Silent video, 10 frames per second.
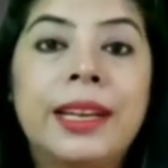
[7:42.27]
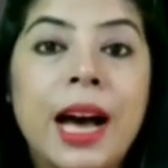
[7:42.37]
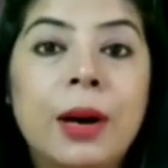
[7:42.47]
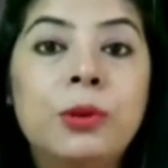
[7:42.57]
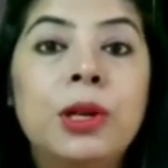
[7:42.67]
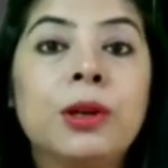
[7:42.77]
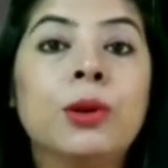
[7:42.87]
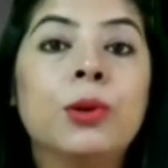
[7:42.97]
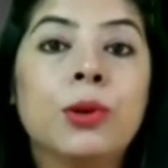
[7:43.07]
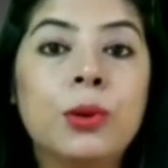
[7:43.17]
that how the
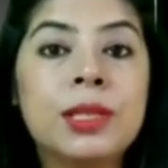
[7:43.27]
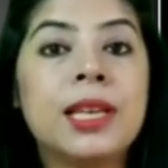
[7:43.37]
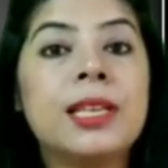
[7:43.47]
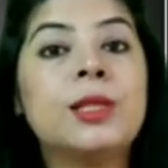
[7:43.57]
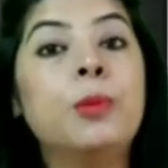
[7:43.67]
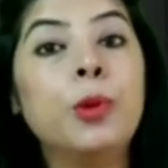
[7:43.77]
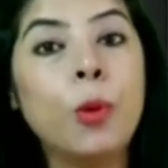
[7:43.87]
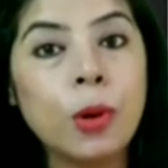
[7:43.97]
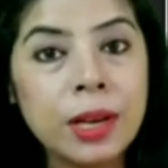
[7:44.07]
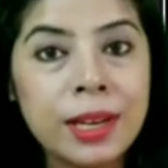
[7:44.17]
glucose is
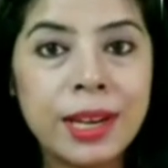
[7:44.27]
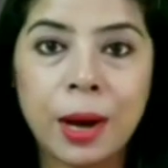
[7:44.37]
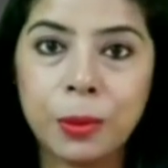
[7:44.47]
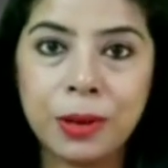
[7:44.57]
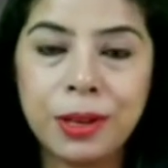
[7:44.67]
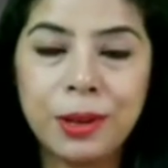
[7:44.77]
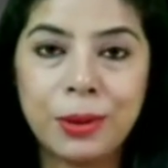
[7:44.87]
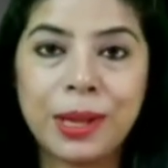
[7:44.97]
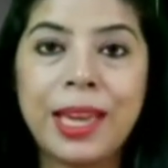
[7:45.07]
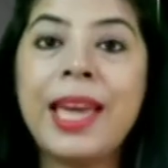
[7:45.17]
broken down.
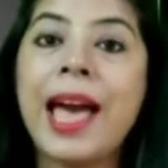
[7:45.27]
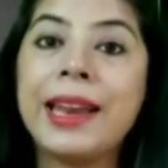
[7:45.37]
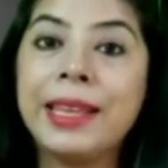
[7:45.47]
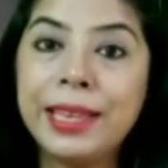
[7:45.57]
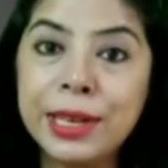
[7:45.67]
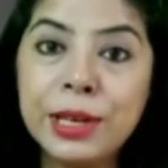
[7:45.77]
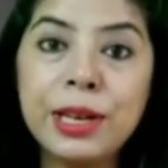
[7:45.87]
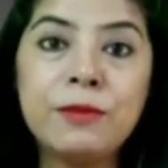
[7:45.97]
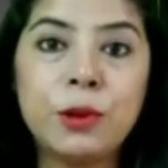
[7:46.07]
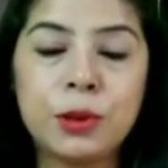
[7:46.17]
Okay, and here
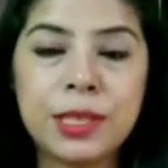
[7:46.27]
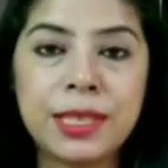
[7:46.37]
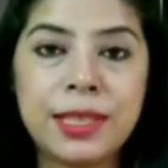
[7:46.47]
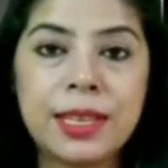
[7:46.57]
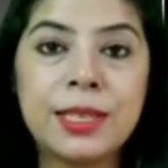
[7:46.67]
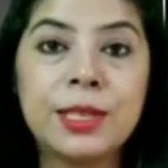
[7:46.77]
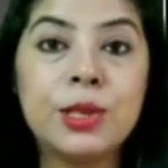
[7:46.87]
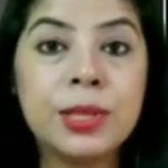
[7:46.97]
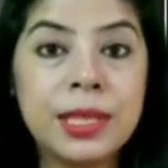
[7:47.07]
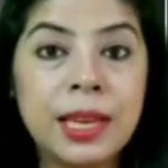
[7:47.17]
in photosynthesis,
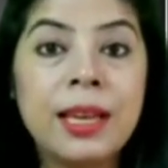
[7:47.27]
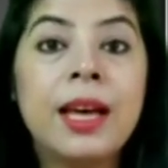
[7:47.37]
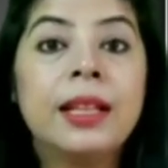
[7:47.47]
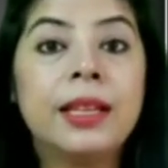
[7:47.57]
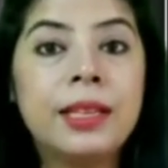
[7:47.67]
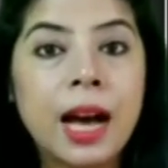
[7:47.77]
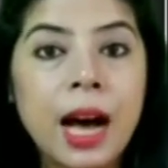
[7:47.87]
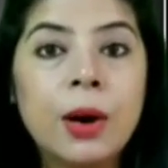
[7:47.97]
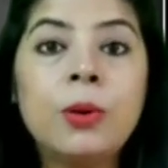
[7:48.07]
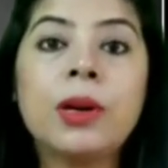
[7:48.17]
you see that
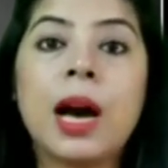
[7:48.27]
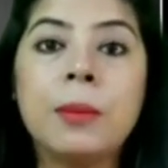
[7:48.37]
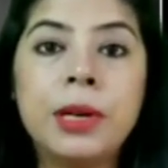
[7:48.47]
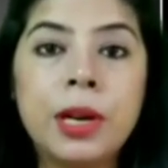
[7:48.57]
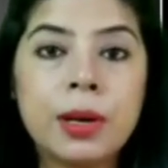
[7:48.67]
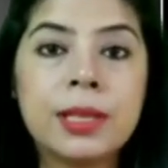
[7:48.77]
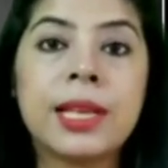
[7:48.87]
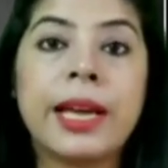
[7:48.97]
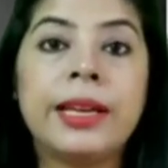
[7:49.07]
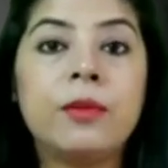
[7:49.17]
how carbon
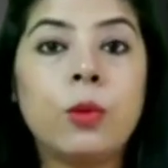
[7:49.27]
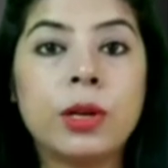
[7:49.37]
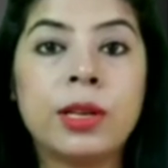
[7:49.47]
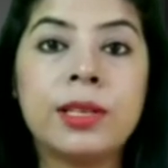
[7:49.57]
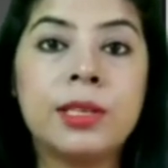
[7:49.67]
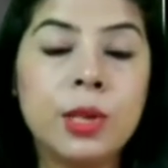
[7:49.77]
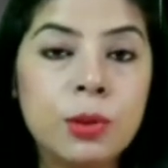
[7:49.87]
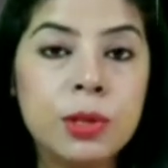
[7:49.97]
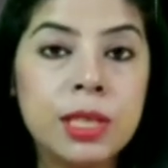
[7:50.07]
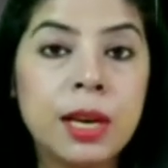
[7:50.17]
dioxide and water is
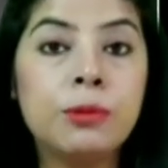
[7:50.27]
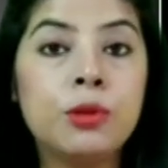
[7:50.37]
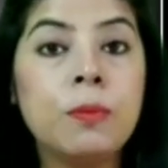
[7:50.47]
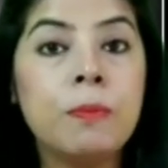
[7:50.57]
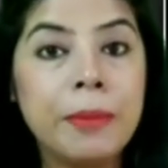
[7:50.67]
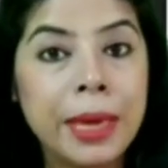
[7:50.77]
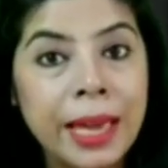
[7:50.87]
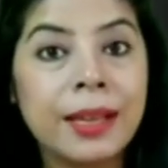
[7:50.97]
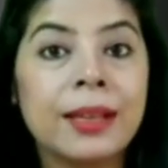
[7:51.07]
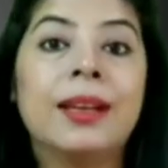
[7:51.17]
used up to
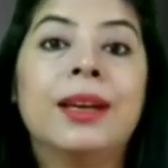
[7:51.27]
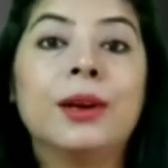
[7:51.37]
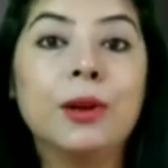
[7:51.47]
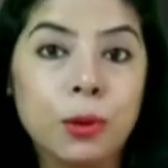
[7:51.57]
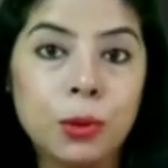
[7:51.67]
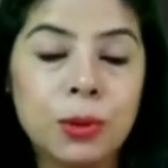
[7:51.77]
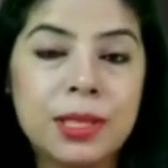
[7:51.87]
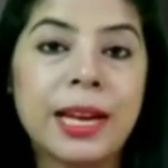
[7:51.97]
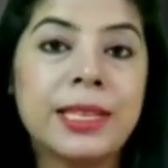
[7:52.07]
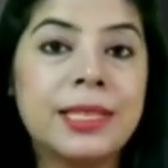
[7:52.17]
make
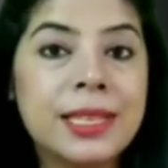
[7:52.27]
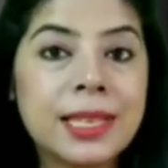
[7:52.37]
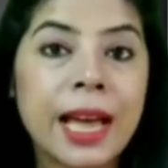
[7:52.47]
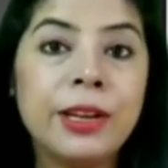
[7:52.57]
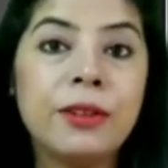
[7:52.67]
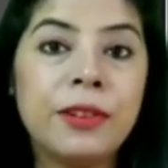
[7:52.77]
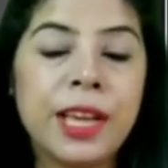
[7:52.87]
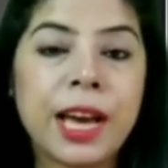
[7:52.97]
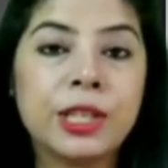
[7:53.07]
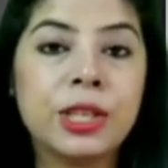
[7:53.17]
glucose. That is, this kind of
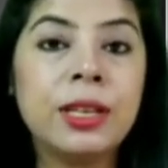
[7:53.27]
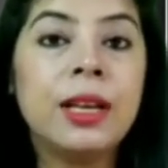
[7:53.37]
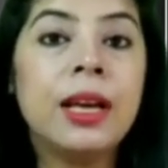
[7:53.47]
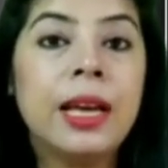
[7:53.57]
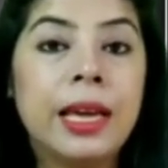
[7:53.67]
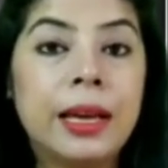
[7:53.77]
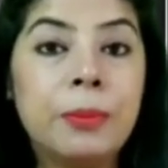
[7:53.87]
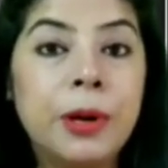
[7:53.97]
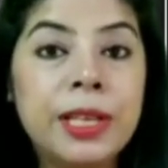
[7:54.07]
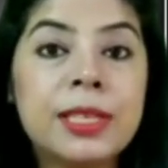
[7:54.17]
reaction
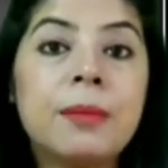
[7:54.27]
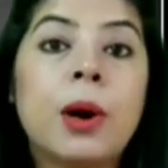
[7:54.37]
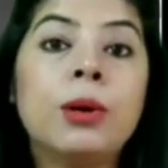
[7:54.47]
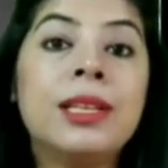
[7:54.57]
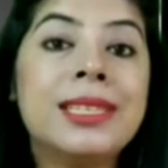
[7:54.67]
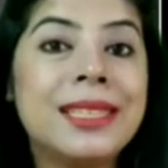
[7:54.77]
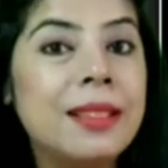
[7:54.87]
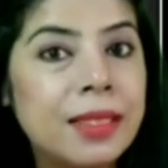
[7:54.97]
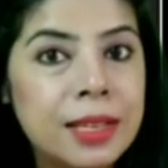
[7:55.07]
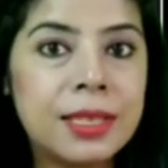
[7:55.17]
brings about the
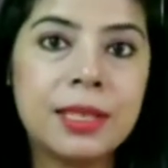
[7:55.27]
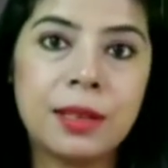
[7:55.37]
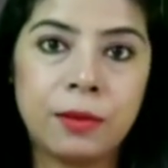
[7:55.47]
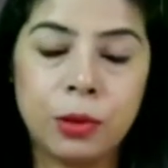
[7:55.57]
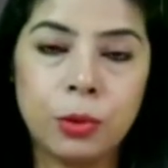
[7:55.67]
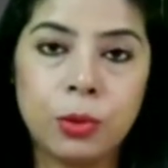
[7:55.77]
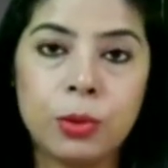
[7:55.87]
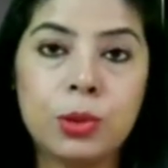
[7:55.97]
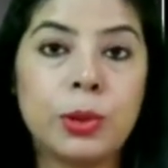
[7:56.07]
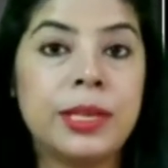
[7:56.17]
synthesis of
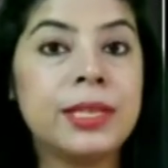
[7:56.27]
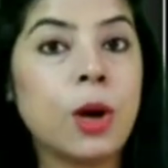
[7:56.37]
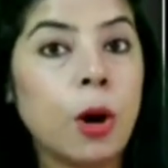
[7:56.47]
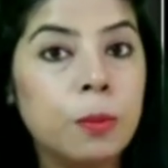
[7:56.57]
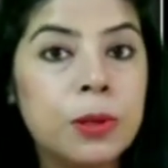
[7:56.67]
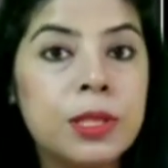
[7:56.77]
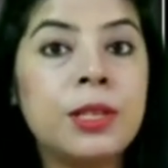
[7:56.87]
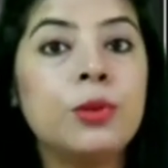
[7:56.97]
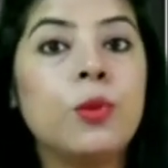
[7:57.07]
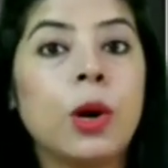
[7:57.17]
glucose. So it is
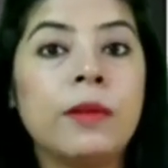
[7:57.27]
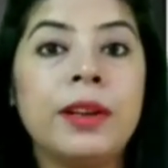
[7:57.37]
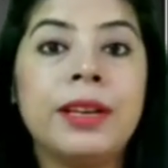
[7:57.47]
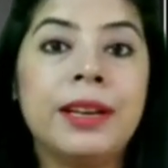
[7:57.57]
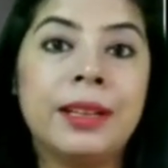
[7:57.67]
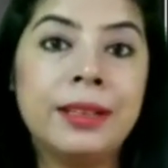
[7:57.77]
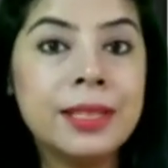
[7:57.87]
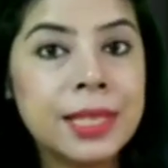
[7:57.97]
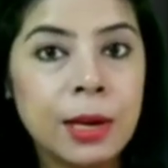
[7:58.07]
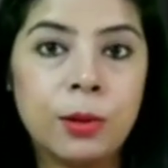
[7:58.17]
opposite to what we did in
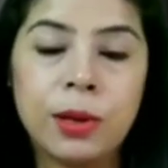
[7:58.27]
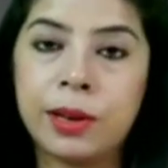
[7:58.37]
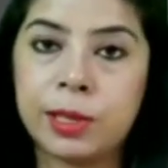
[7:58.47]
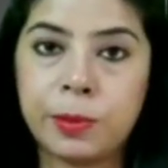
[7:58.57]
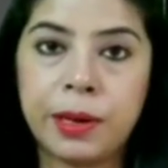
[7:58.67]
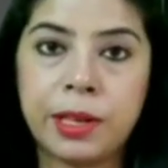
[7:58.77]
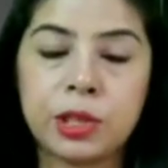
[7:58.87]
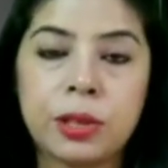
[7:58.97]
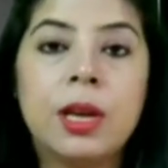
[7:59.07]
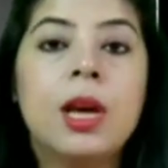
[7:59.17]
the cellular
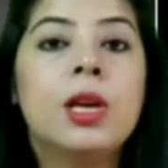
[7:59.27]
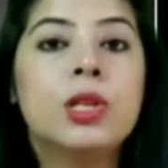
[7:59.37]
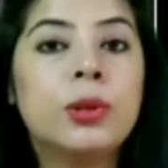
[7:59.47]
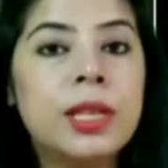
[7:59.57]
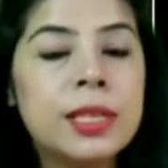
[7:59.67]
respiration. So